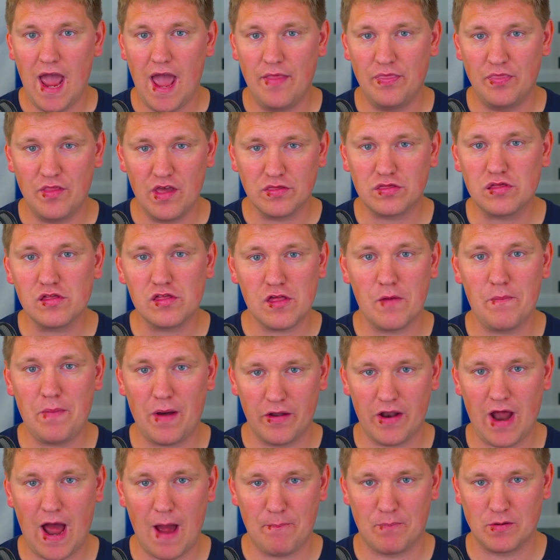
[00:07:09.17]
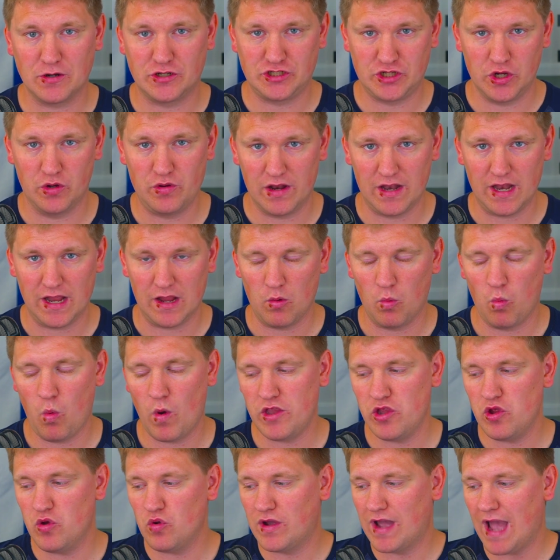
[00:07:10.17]
And this is about opportunity.
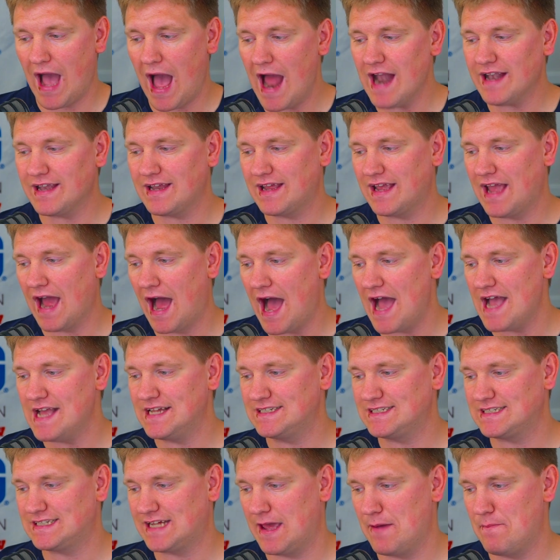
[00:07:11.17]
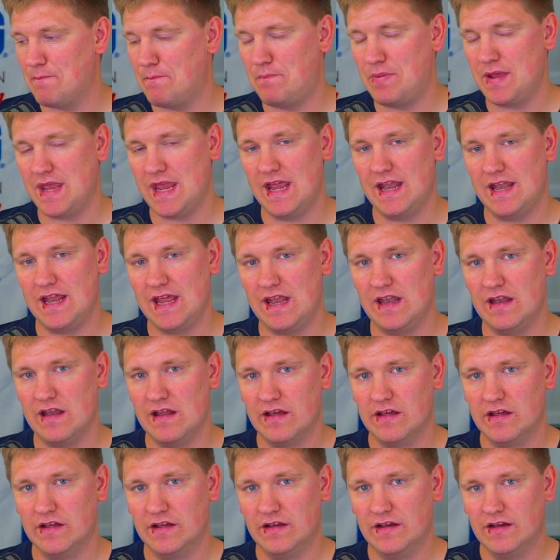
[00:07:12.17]
When you got guys
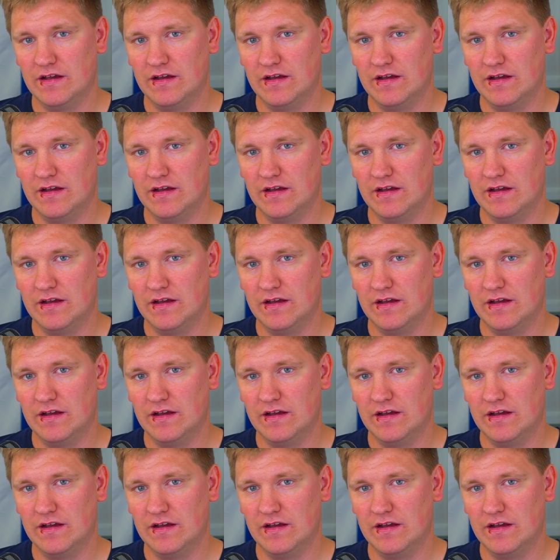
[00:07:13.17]
competing